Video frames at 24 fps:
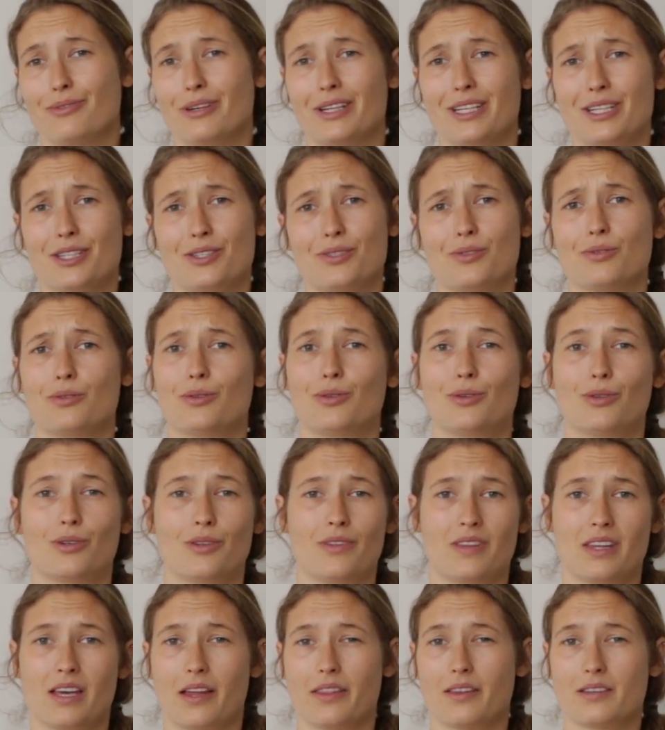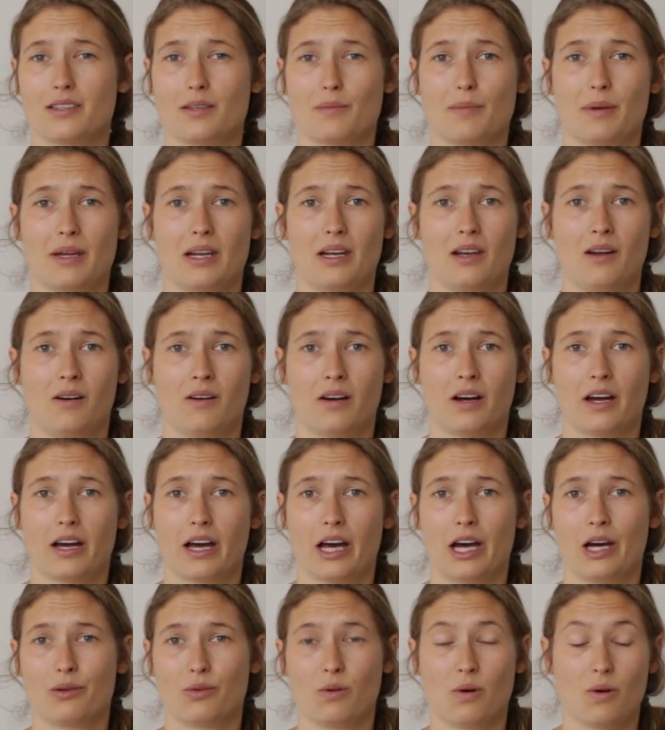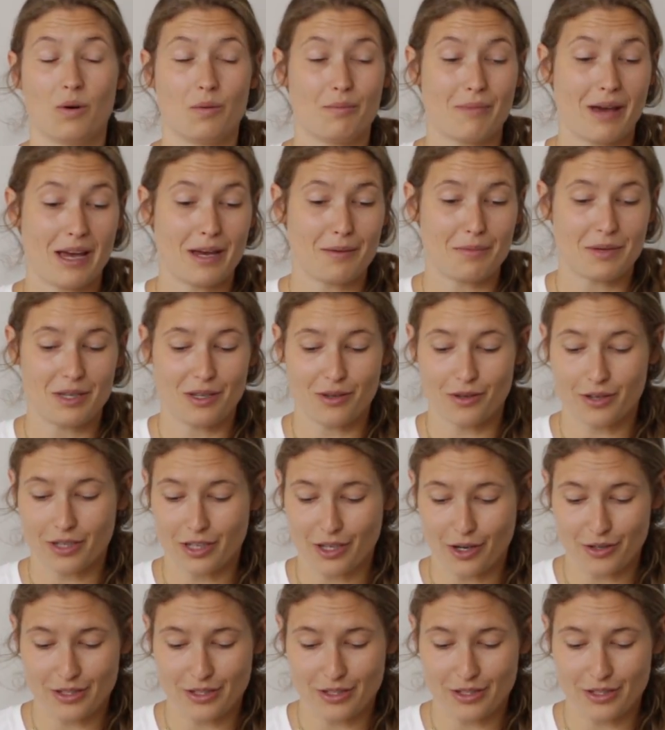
really short and the other's a bit longer, or maybe you can